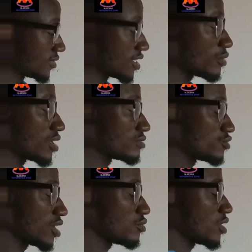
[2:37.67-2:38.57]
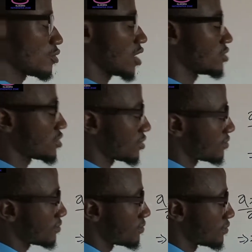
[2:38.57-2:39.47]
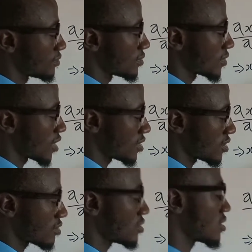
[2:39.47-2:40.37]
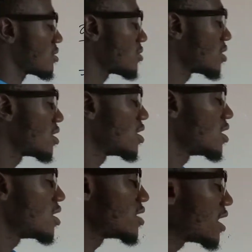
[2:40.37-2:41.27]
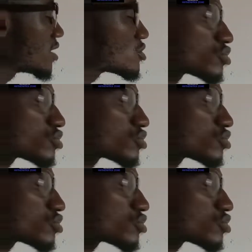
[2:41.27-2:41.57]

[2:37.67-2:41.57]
that we are using. That's the second step. Then the